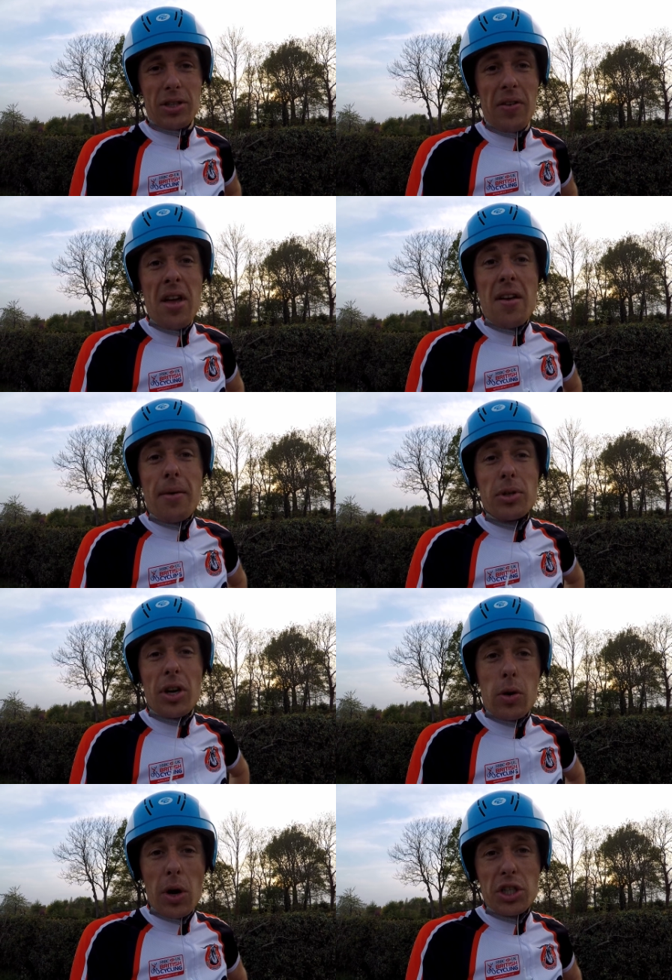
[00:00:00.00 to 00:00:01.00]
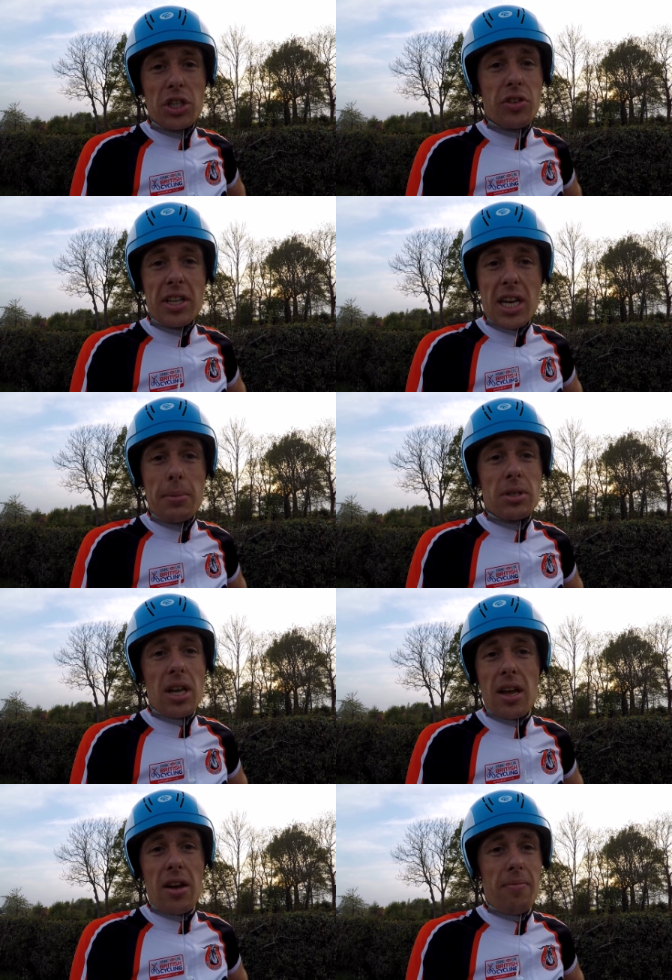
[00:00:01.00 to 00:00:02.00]
So, if anybody's got any questions or any tips
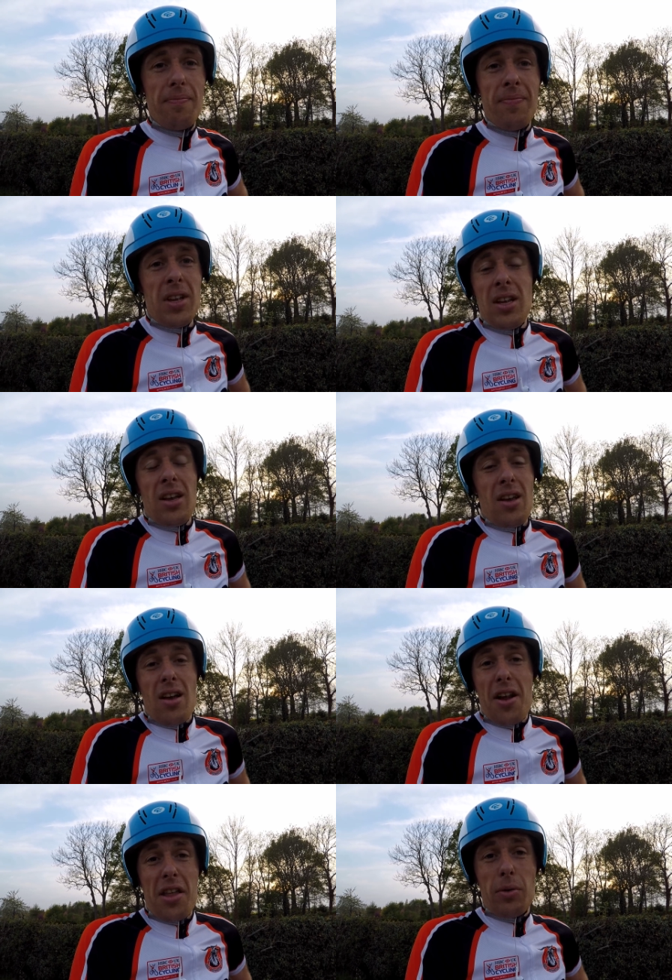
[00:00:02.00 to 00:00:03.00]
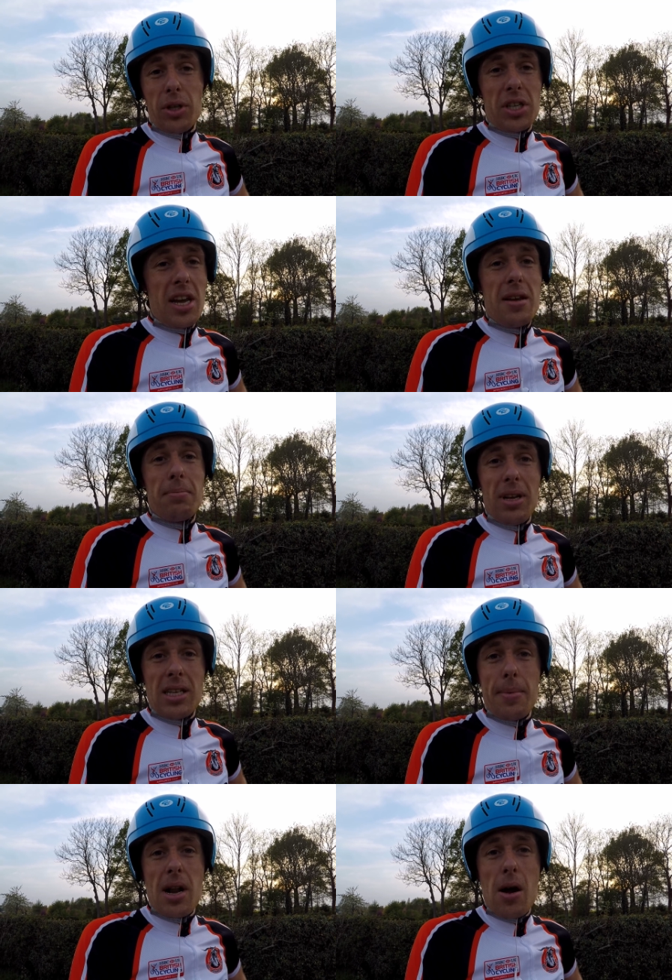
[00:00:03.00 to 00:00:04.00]
um, anything you want to see, please
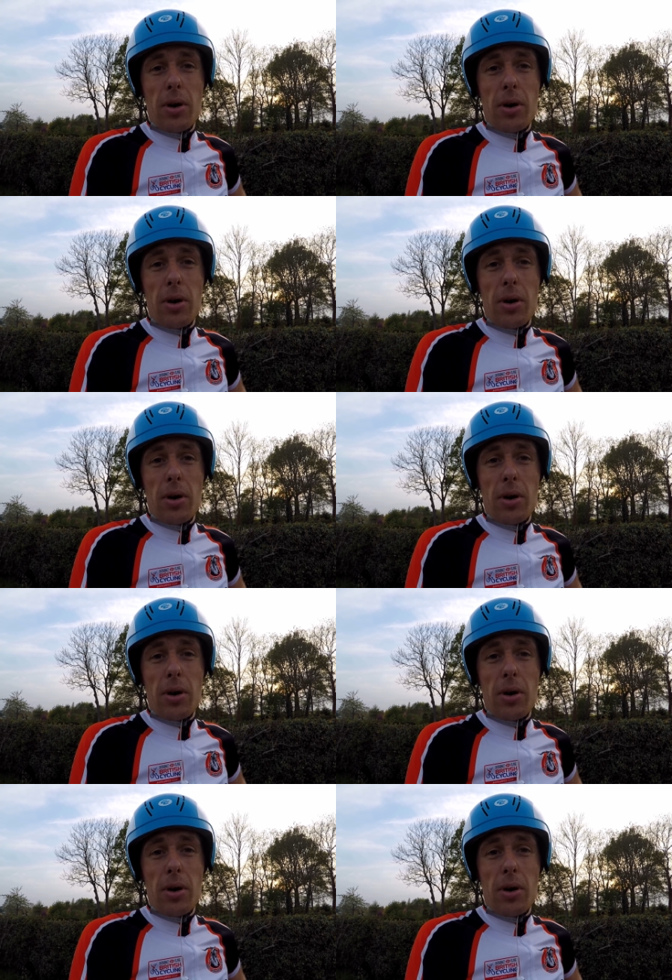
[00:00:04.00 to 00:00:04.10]
let me know.